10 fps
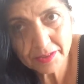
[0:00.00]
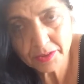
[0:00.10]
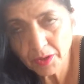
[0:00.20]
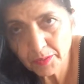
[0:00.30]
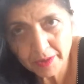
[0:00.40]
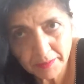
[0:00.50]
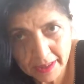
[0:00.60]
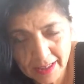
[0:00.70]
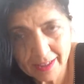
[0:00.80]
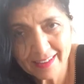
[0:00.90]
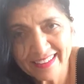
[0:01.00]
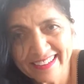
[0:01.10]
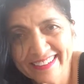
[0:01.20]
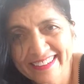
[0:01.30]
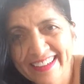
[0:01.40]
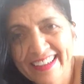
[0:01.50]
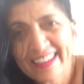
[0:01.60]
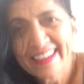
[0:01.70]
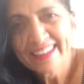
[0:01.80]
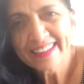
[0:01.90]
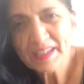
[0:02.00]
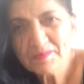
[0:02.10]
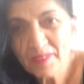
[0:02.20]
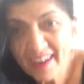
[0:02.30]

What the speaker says: So don't worry about anything. Think